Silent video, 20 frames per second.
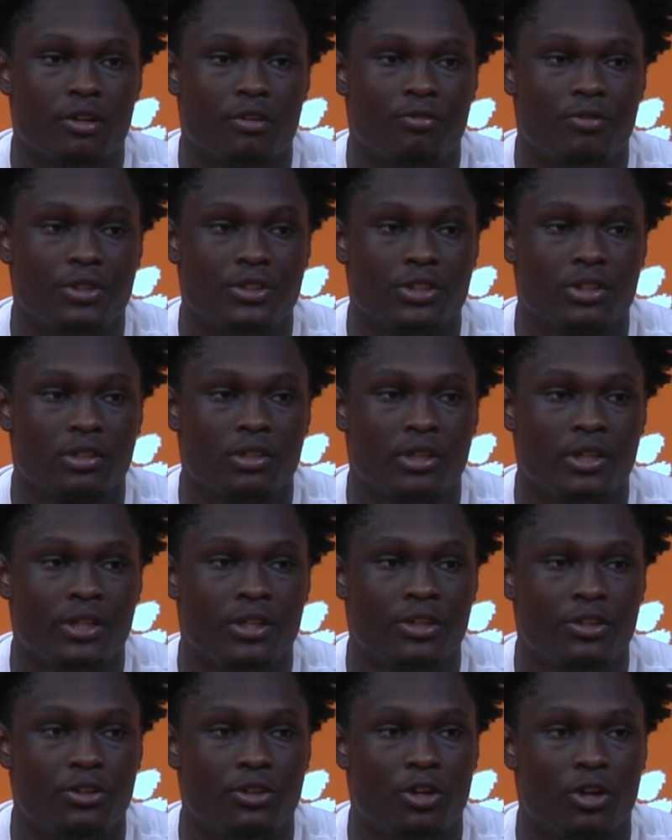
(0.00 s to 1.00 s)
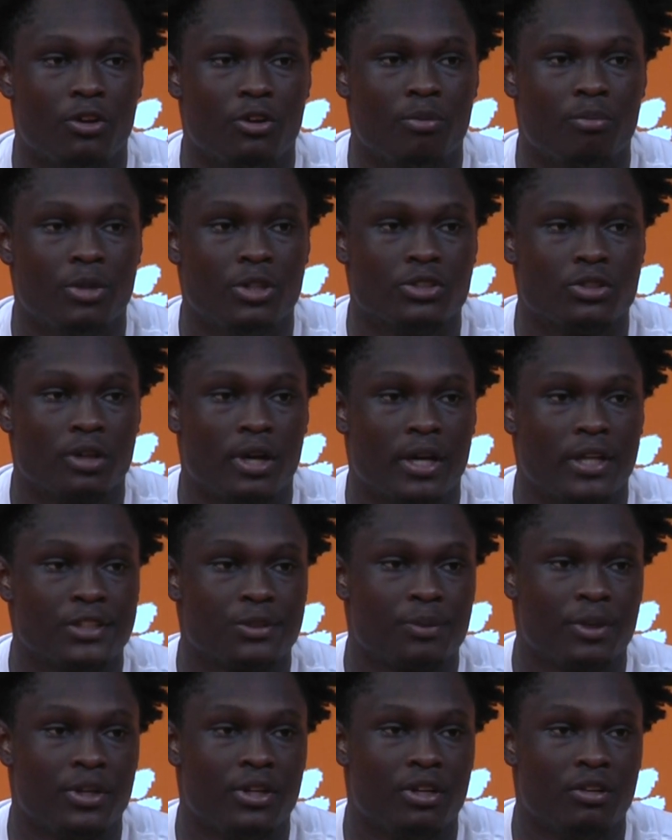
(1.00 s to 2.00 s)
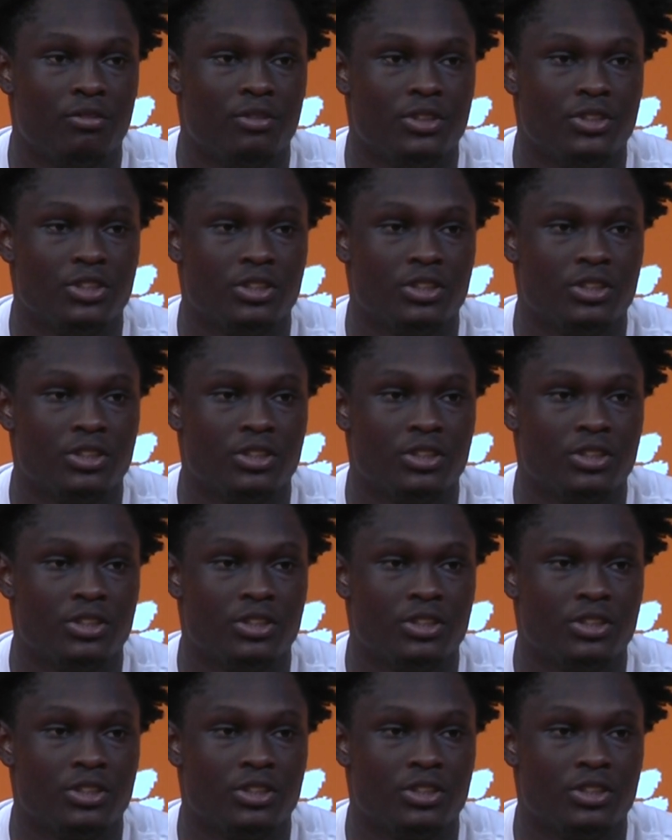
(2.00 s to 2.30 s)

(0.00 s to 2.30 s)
physically, you know, the mental aspect of it,